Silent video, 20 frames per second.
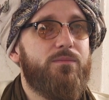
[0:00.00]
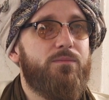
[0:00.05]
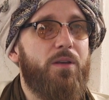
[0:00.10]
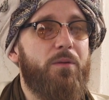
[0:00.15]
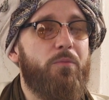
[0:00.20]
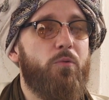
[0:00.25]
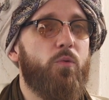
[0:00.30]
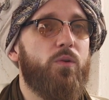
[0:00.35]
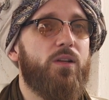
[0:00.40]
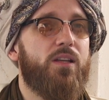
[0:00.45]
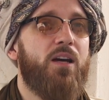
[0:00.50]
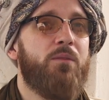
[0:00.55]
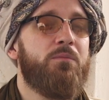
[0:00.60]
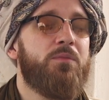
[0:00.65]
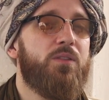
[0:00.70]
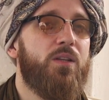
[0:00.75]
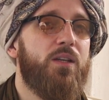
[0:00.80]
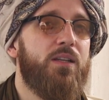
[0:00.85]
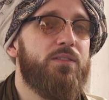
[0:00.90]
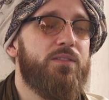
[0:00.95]
People would
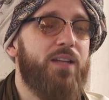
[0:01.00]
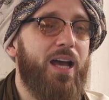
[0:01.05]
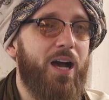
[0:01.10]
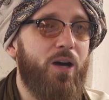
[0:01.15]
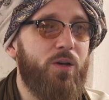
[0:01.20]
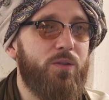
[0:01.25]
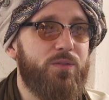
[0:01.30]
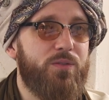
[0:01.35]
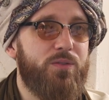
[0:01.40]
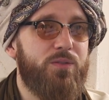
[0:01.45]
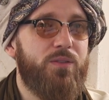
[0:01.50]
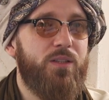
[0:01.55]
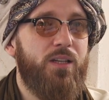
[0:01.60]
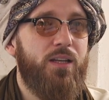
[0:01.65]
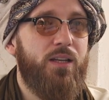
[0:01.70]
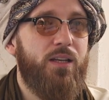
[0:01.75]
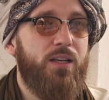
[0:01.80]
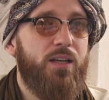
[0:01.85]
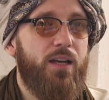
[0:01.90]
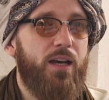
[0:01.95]
come to his house,
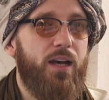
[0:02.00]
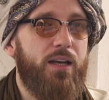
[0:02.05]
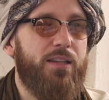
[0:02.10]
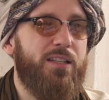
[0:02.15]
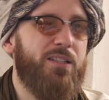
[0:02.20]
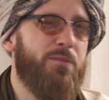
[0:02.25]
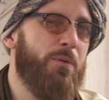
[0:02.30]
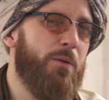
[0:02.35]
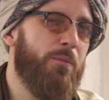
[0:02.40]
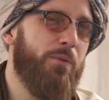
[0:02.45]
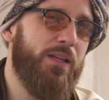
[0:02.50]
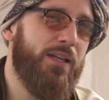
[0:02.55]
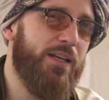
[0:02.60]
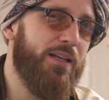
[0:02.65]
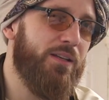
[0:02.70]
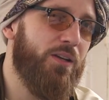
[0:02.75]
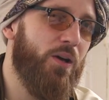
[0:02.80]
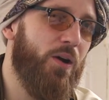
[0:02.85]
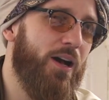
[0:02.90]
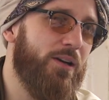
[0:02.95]
and these people, they
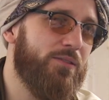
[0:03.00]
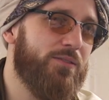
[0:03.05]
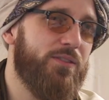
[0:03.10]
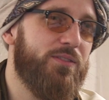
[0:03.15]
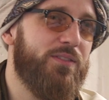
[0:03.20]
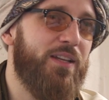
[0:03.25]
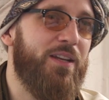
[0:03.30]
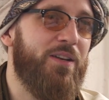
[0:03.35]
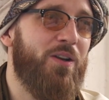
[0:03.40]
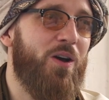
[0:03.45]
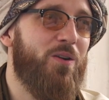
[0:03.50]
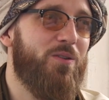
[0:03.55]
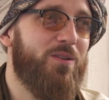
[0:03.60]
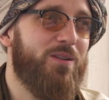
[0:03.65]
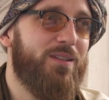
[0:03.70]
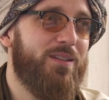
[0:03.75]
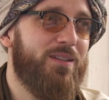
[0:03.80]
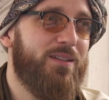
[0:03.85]
didn't know how to say no.